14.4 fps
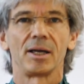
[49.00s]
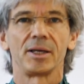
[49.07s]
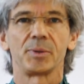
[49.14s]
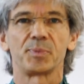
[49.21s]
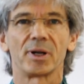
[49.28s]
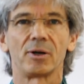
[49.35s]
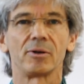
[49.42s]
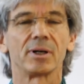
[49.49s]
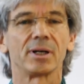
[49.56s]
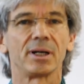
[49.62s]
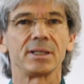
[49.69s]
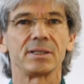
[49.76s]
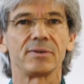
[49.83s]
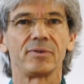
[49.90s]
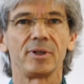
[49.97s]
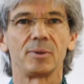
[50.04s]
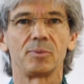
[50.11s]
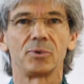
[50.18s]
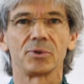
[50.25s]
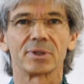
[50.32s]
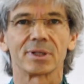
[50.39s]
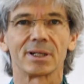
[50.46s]
I need a
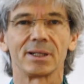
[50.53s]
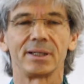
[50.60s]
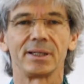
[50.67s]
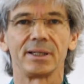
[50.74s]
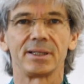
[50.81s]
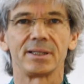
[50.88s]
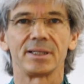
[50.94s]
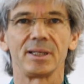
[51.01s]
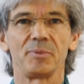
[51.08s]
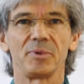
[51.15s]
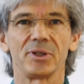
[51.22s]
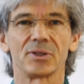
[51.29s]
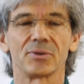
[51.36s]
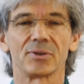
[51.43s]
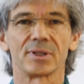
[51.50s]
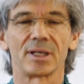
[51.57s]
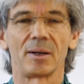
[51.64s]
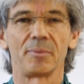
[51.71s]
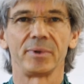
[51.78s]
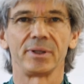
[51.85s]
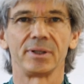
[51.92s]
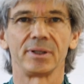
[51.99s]
great many muscles.
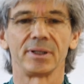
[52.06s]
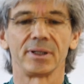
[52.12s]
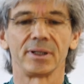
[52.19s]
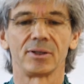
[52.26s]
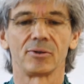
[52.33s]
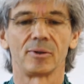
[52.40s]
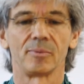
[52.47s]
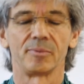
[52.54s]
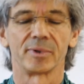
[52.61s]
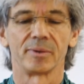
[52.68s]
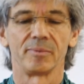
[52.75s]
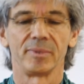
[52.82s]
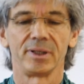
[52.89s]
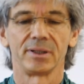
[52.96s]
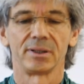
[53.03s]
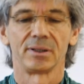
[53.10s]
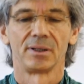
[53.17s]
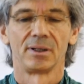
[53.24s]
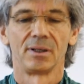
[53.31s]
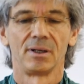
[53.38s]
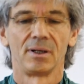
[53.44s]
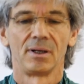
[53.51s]
I contract myself,
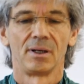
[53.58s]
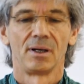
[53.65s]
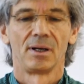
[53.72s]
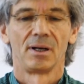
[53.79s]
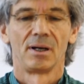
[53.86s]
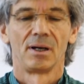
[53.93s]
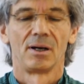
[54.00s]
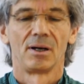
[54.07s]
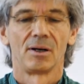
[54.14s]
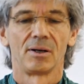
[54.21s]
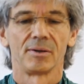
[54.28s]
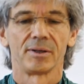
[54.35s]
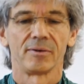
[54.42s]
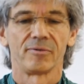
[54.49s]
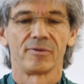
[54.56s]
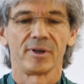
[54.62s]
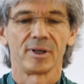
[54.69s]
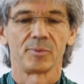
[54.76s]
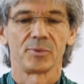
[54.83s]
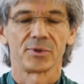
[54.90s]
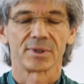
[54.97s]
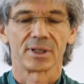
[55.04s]
compress. The
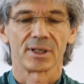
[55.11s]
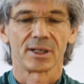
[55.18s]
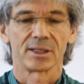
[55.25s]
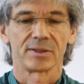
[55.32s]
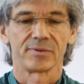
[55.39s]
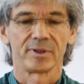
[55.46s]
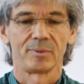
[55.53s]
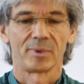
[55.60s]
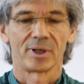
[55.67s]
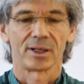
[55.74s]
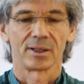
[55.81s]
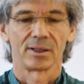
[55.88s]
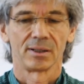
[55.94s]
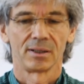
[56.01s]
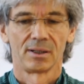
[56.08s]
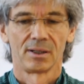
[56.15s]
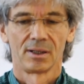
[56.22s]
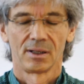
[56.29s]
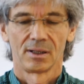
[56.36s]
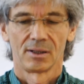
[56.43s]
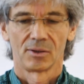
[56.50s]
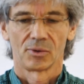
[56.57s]
fingers have to do a great
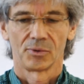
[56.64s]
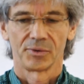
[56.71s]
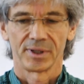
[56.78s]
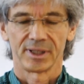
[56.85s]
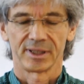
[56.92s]
deal.